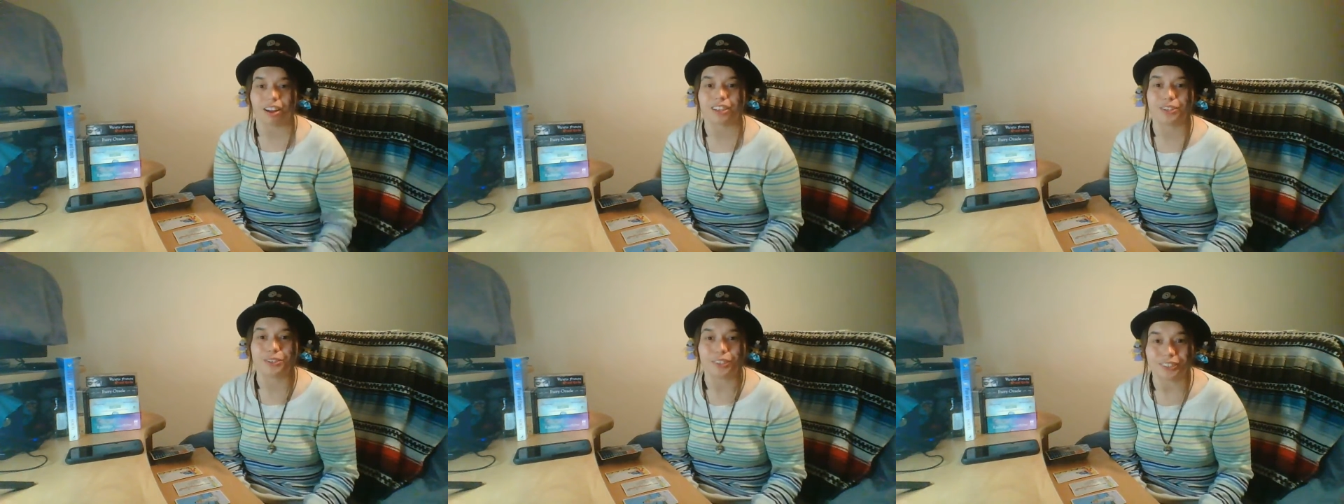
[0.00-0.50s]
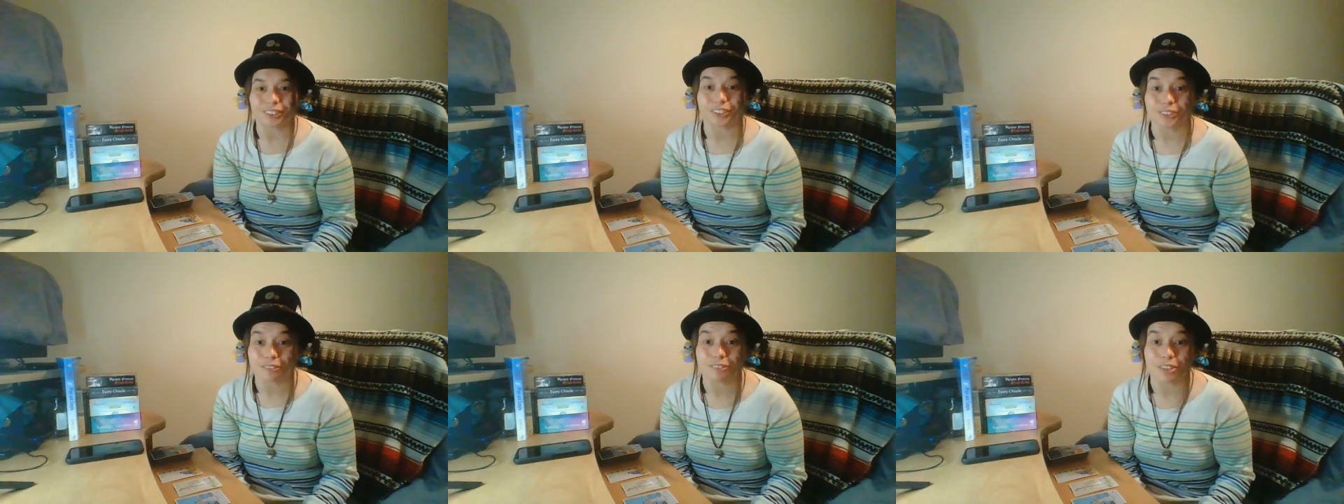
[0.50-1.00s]
you
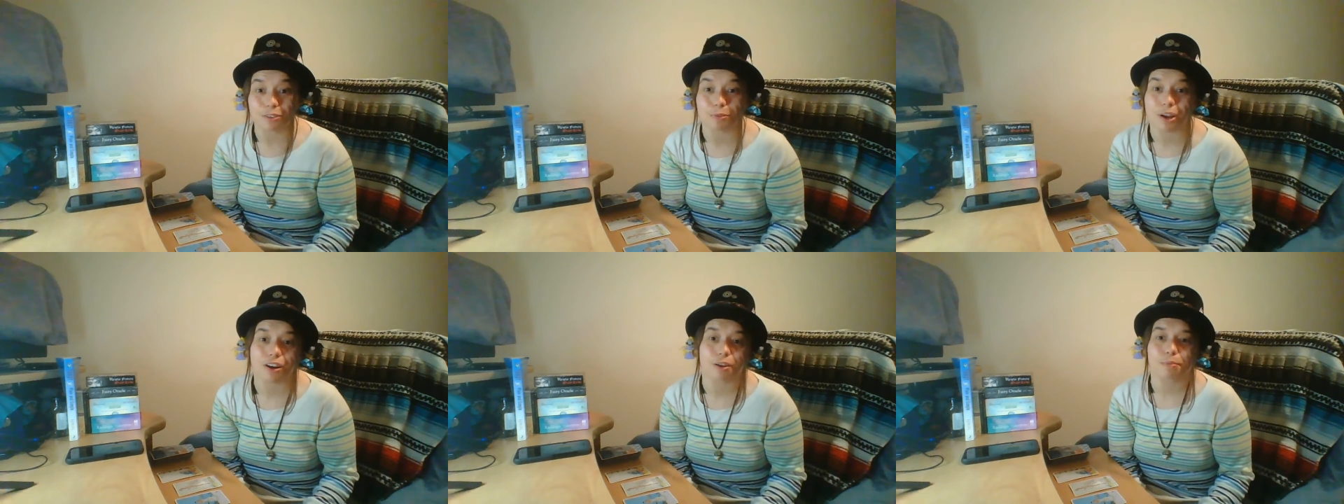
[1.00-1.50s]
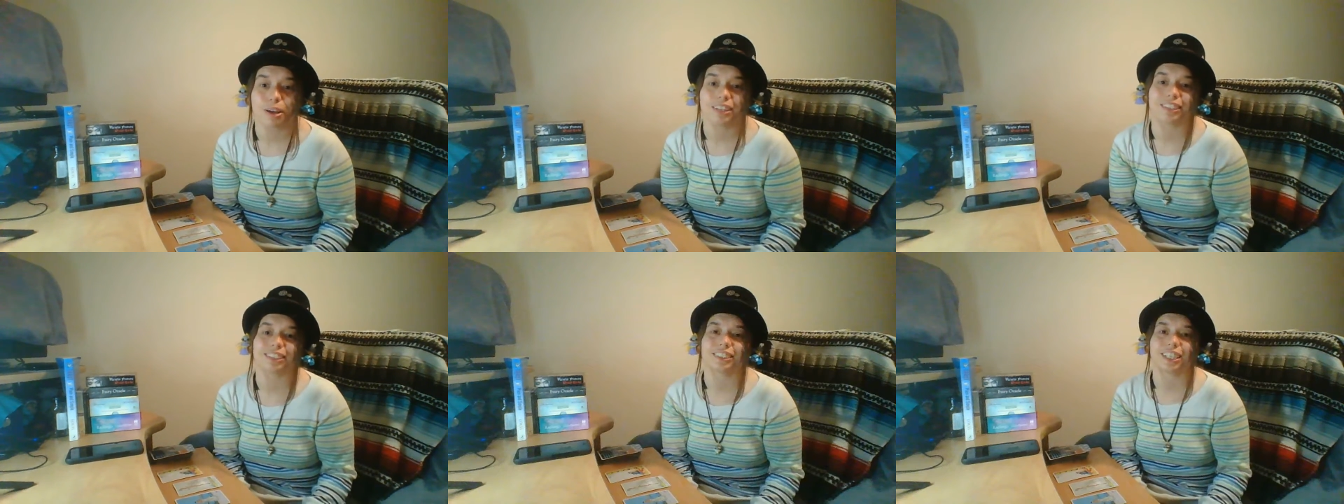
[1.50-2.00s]
deserve the very
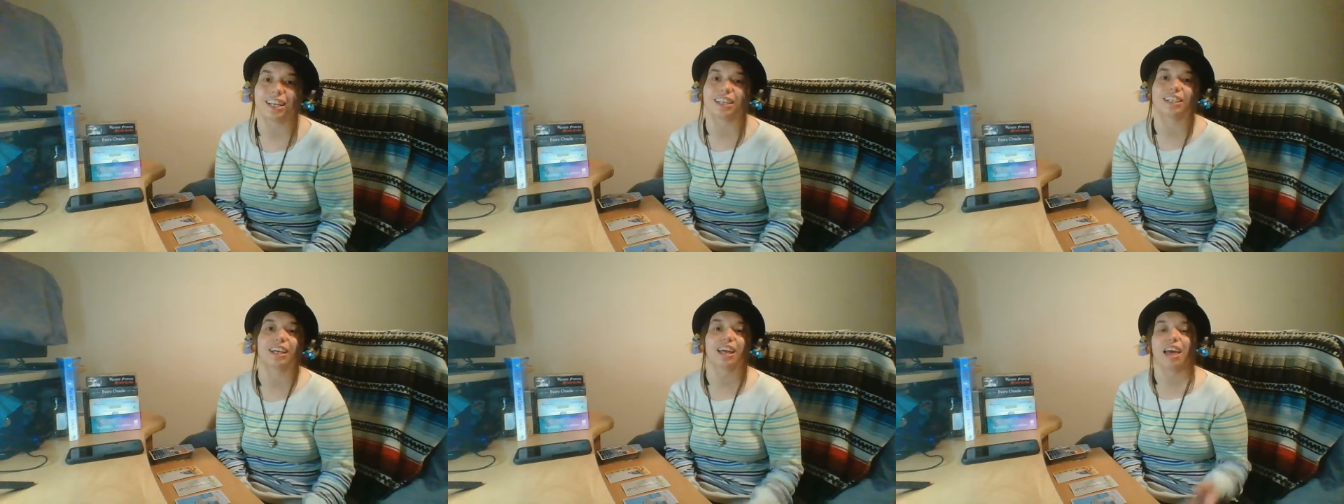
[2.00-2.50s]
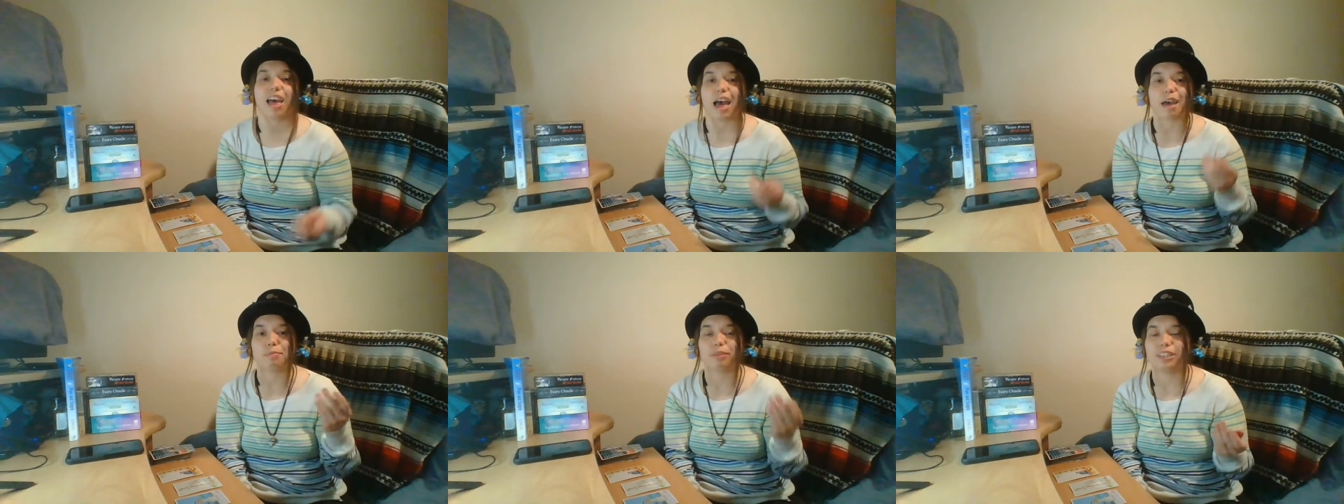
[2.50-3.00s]
best, and
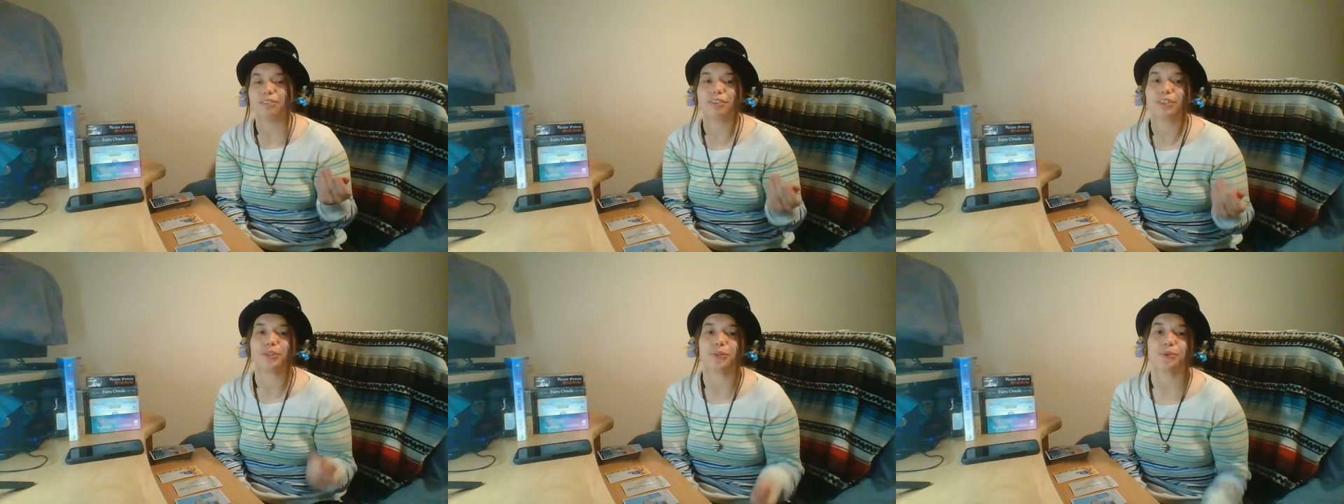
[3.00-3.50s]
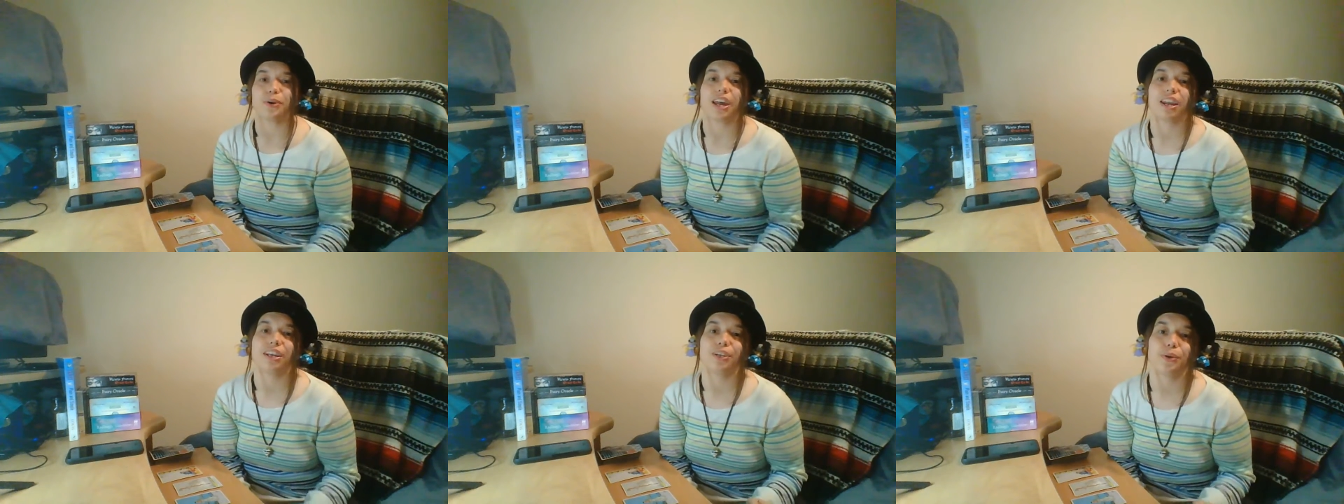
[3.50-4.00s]
I believe in you,
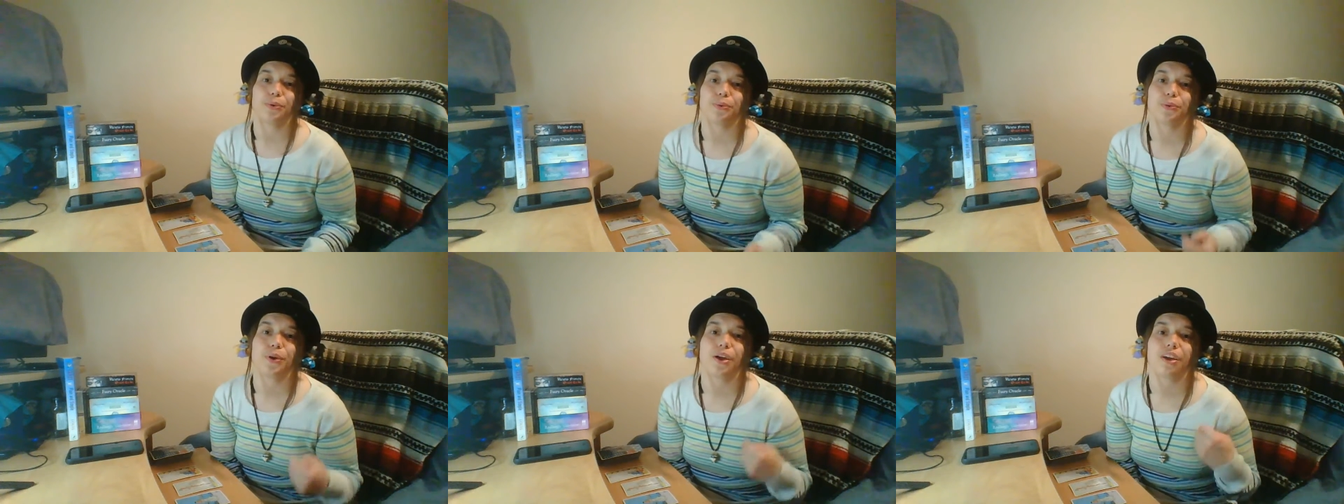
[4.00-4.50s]
and I know